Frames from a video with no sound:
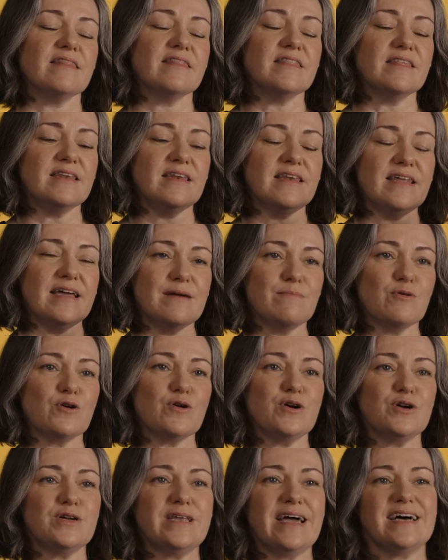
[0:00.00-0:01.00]
The
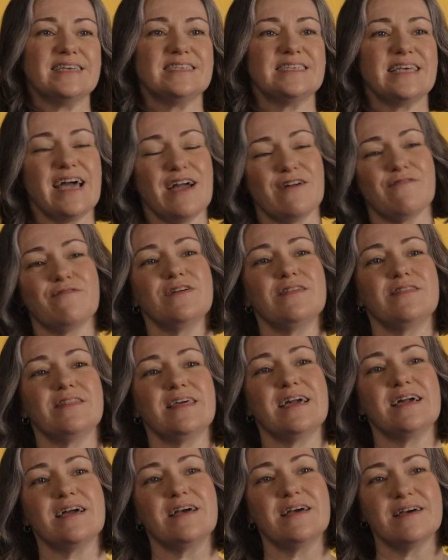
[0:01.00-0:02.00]
neighborhood has
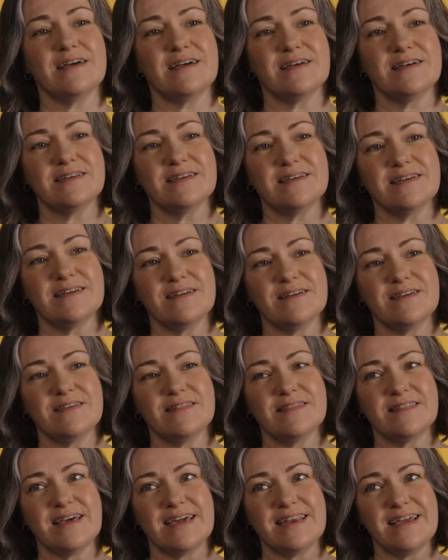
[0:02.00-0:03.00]
everything
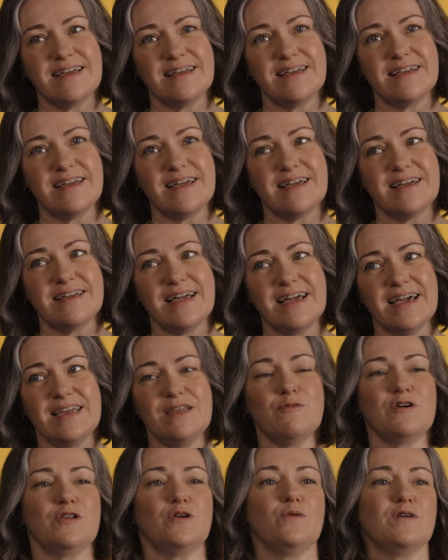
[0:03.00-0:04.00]
that
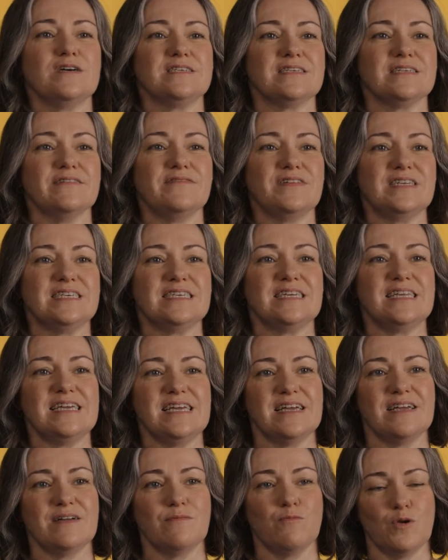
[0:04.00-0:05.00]
anyone who wants to live in a city
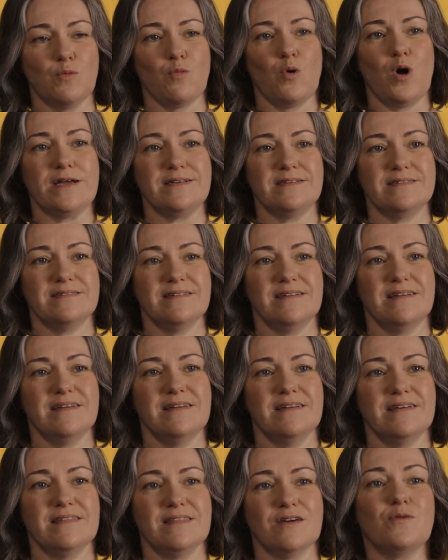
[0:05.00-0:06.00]
would want.
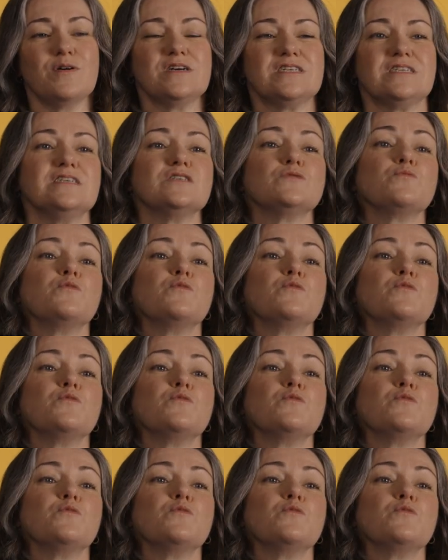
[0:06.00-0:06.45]
The question is,